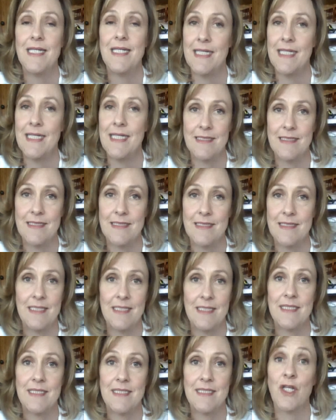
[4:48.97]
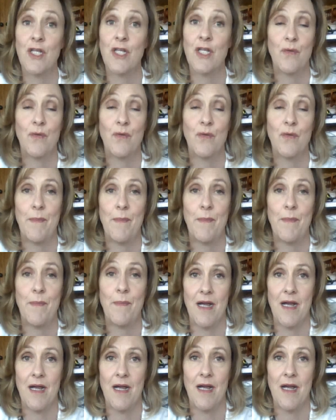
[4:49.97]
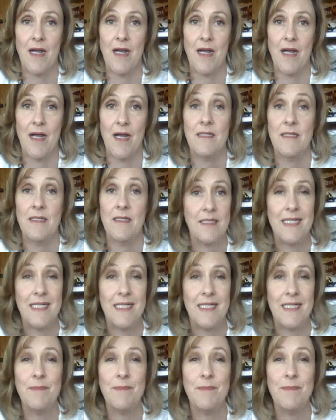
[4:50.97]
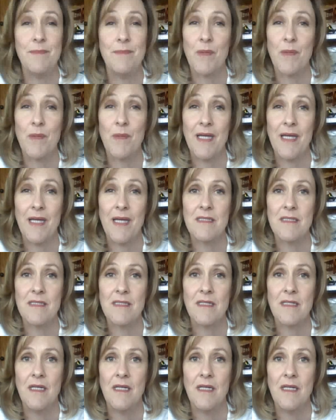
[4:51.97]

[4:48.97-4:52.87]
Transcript: Is it in good repair? Does it need to be replaced?